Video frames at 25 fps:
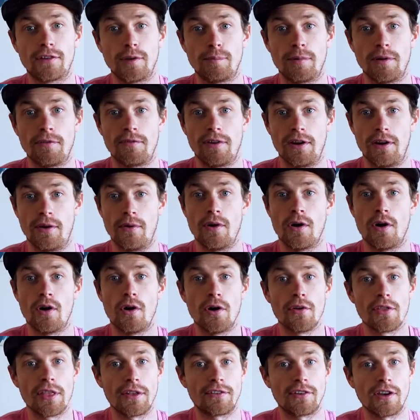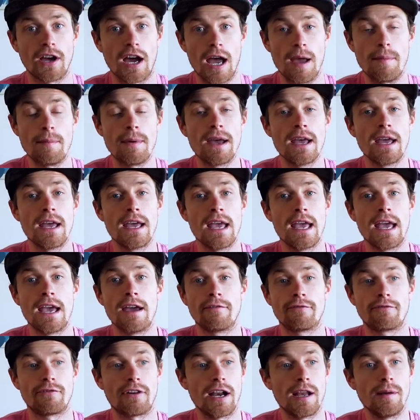Superview all the time.
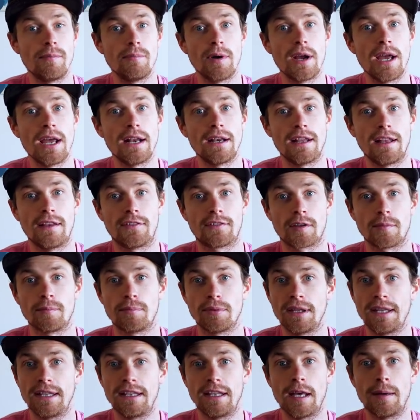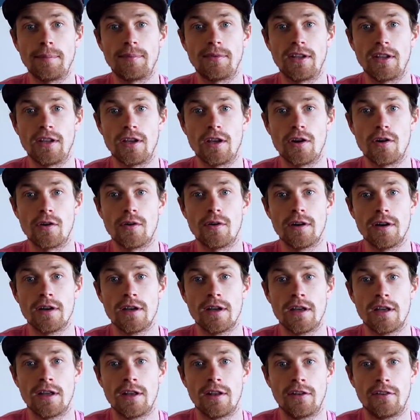Frame rate is completely up to
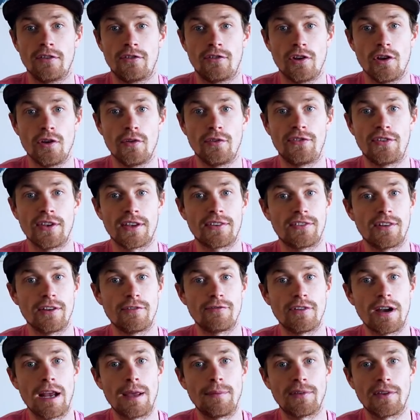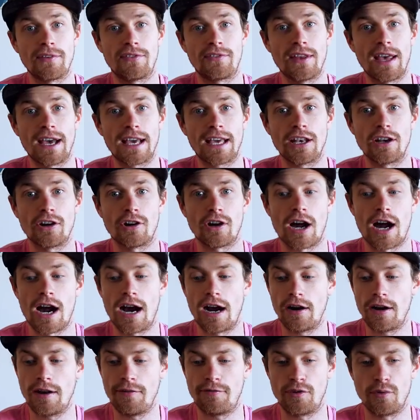you. Do 60 frames a second or
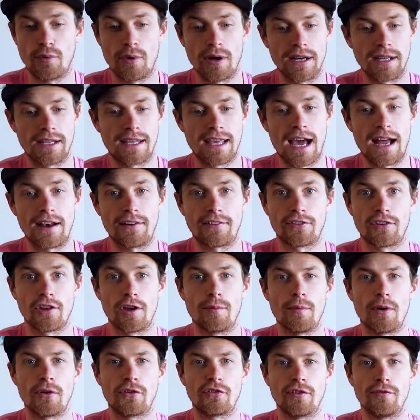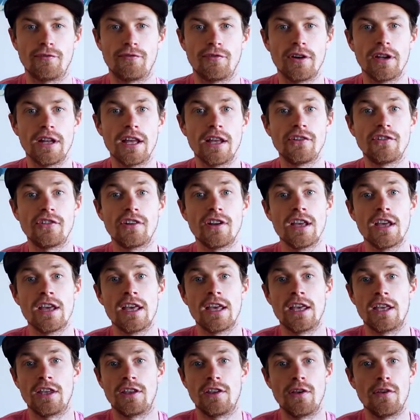higher if you want to catch slow motion footage.
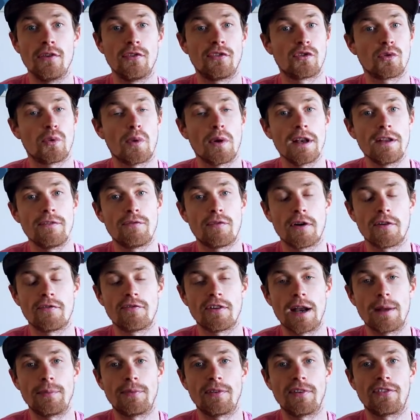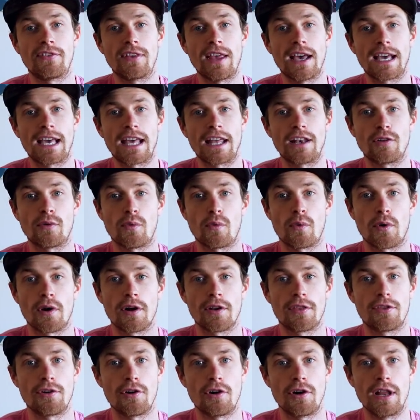Use 24 frames a second or
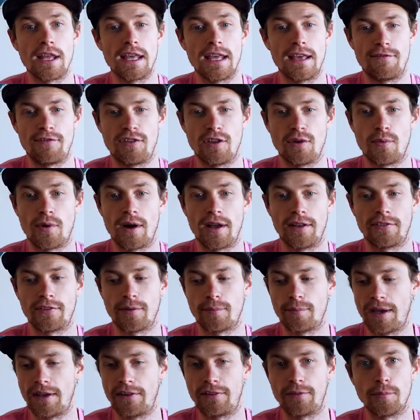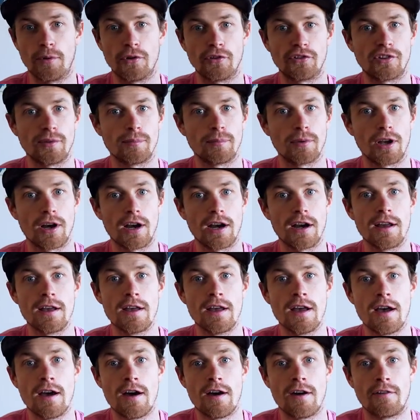30 if you want some nice motion blur.
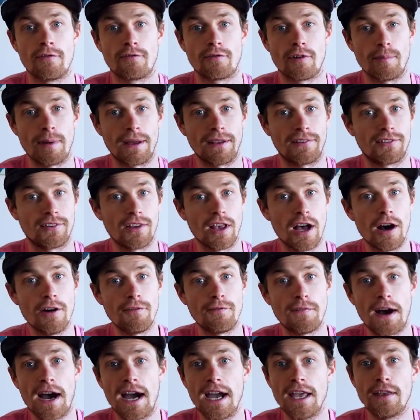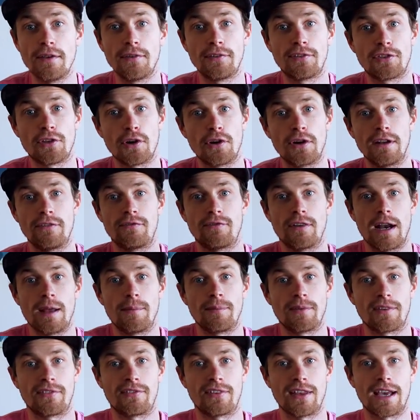For myself, I use 30
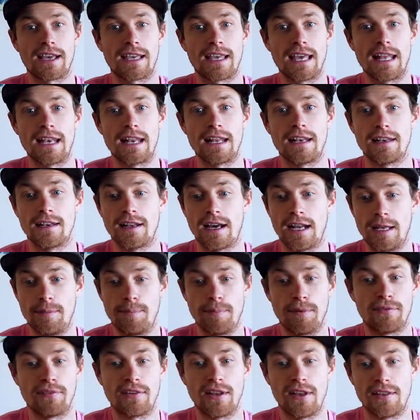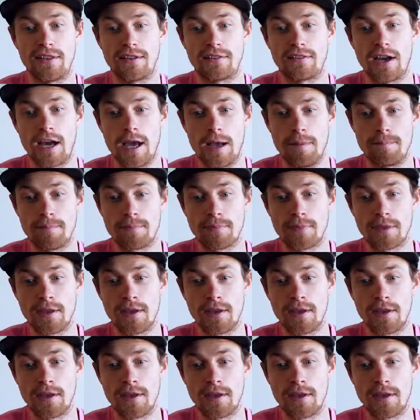frames a second 90% of the time.